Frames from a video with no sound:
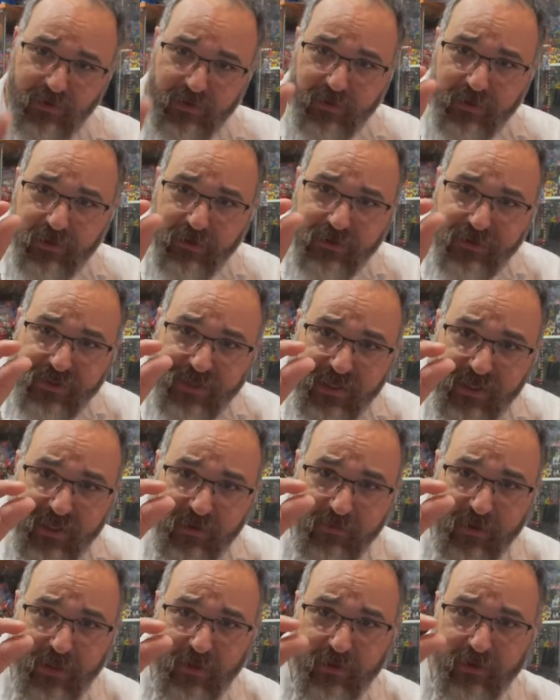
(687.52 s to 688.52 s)
Here's He
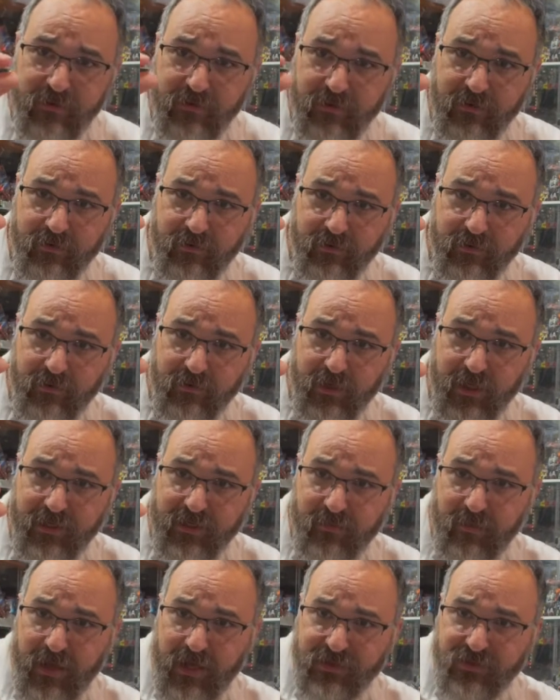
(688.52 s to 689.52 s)
Man
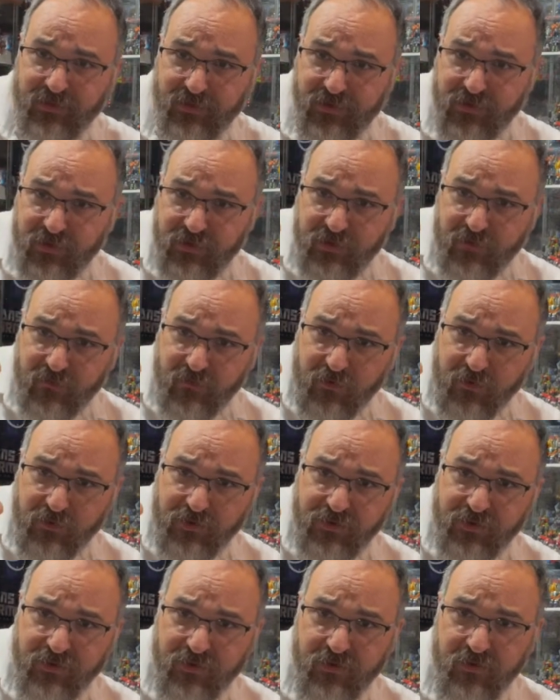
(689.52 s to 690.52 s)
and the Masters of the
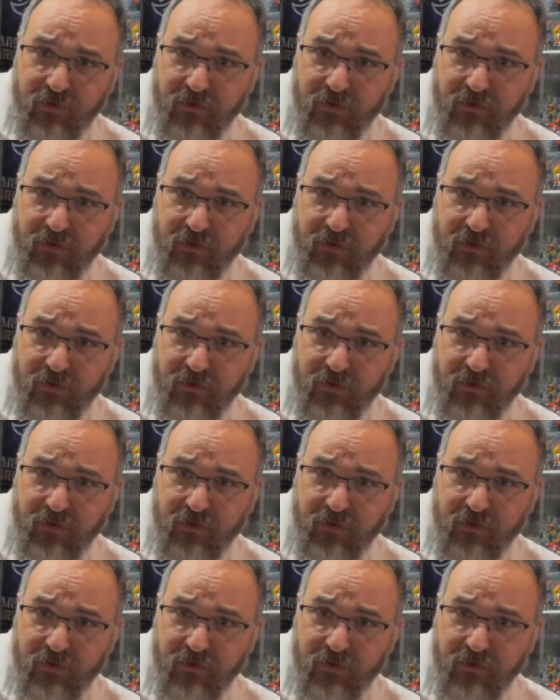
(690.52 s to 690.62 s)
Universe.